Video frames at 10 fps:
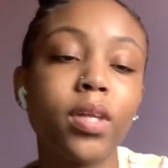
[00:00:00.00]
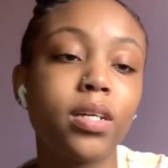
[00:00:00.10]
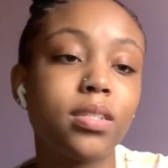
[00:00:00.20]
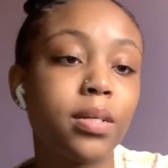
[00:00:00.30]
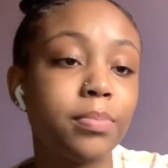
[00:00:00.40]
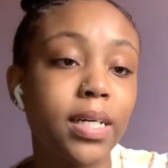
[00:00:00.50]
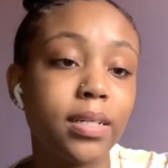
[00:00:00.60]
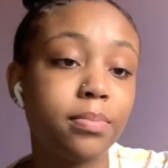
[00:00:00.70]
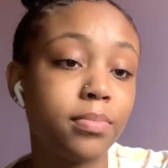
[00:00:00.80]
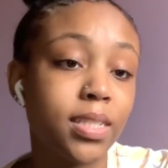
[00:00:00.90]

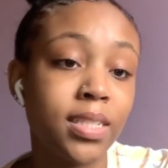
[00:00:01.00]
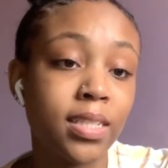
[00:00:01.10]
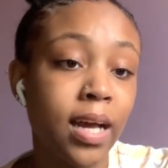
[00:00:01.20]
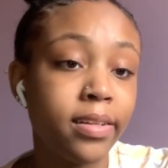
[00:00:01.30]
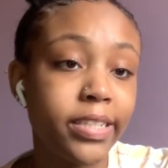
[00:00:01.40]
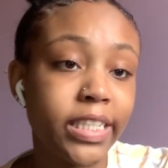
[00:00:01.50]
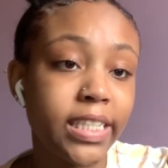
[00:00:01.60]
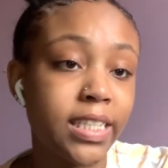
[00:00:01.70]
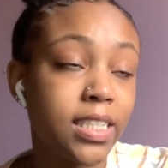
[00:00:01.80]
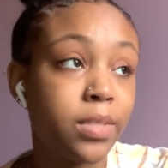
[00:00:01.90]
Sometimes these
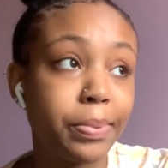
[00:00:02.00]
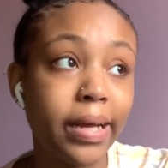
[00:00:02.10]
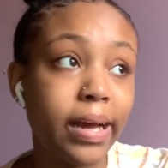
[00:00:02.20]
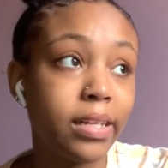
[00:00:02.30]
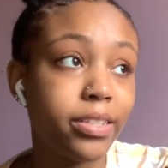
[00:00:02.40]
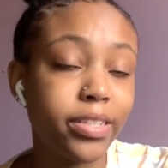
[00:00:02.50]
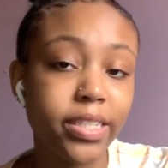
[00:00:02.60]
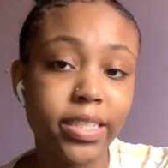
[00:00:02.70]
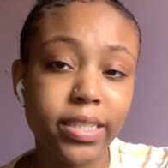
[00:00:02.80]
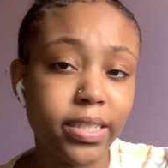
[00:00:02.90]
allergies, these spring
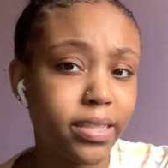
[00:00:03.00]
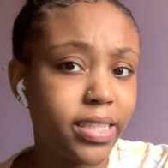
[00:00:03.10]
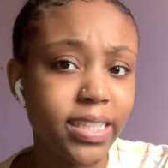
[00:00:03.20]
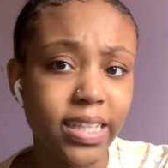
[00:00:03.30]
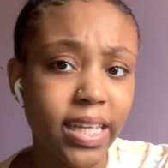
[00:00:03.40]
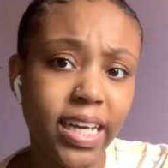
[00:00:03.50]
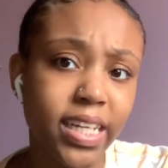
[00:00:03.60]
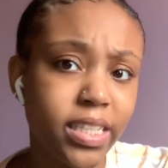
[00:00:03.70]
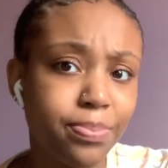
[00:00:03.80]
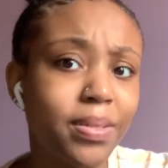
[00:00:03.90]
allergies, these
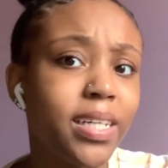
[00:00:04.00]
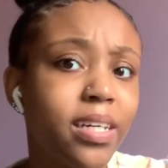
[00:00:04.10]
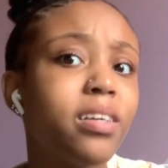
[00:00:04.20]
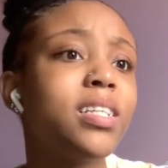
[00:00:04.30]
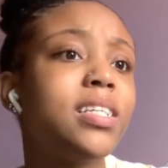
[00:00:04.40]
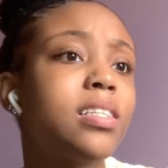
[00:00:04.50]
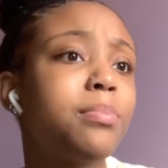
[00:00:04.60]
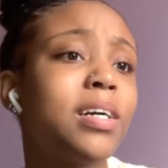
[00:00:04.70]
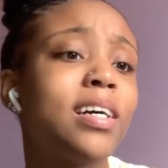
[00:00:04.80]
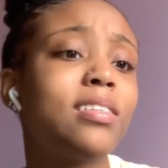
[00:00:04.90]
late spring, early
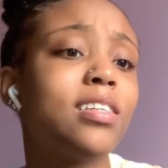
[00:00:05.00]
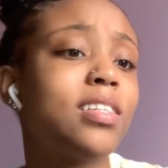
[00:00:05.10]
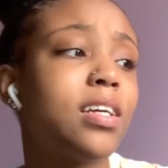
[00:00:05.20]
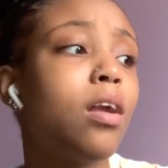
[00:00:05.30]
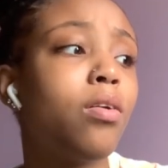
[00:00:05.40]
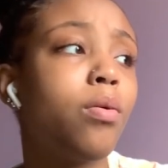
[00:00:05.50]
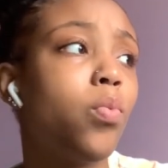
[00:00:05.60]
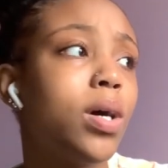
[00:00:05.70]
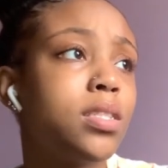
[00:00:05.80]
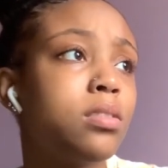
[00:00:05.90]
summer allergies, I don't know
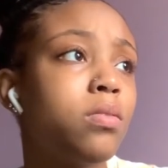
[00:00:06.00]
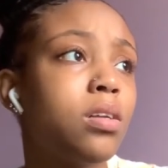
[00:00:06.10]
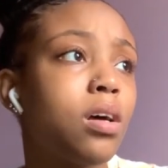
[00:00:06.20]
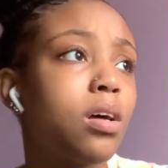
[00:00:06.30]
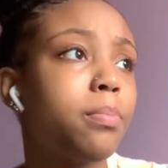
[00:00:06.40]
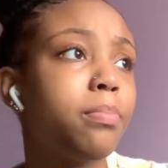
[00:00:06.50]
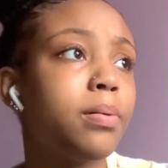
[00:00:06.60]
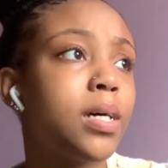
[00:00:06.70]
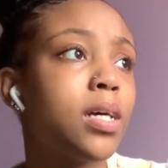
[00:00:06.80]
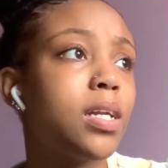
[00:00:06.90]
what's going on,
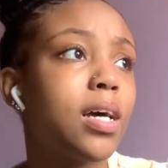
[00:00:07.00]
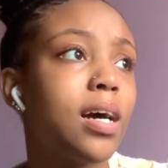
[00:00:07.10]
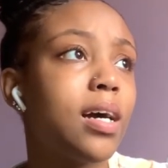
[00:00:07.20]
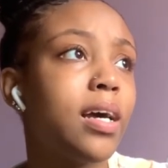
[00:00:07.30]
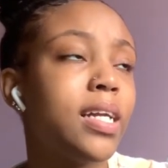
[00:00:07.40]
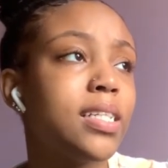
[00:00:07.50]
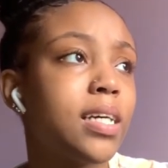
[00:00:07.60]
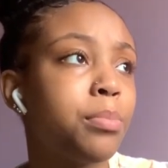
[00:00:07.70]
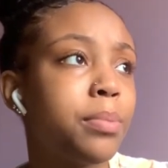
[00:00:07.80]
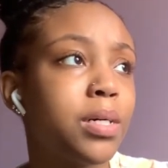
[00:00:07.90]
but
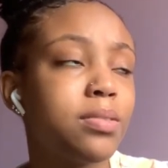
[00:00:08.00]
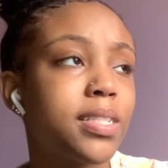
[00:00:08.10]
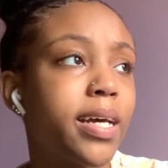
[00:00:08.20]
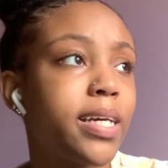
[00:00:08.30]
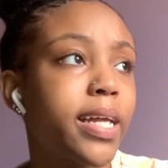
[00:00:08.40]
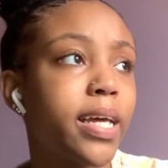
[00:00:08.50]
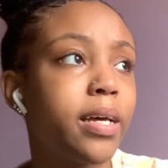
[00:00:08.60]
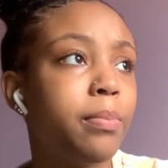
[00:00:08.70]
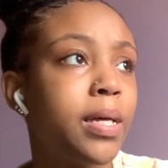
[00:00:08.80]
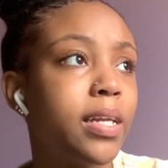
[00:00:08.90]
anytime I'm outside, I
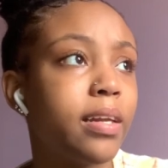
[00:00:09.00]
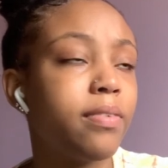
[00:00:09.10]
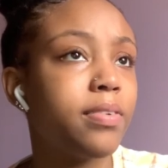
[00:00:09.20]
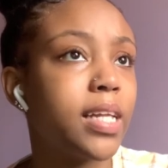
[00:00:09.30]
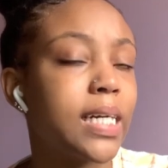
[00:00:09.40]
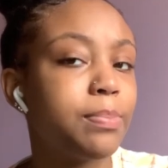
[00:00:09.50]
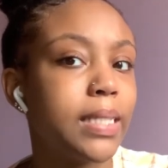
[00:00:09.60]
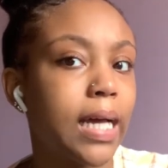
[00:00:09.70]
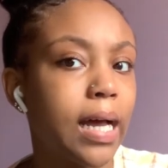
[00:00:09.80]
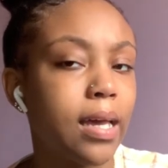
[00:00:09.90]
come in and I feel like I'm
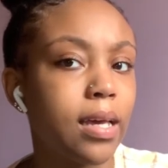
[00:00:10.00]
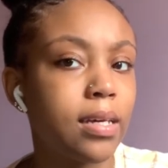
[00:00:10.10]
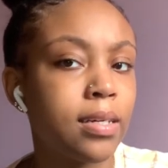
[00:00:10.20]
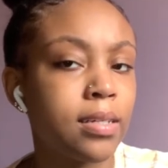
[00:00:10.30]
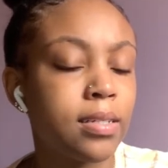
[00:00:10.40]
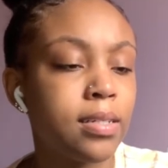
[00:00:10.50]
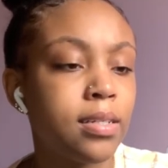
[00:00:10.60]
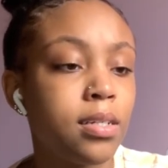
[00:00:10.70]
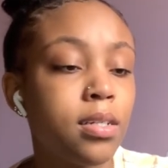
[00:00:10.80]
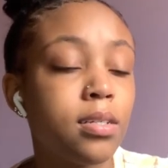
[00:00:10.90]
dying.
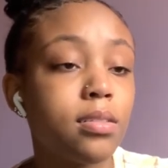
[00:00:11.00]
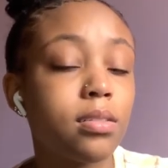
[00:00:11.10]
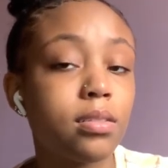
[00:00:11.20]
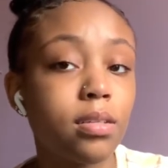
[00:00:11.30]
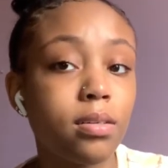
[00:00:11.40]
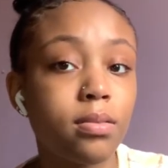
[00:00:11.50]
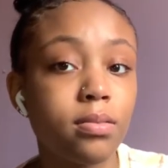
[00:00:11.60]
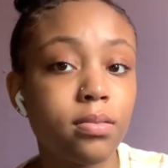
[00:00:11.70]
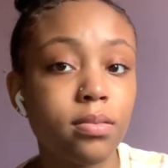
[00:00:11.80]
So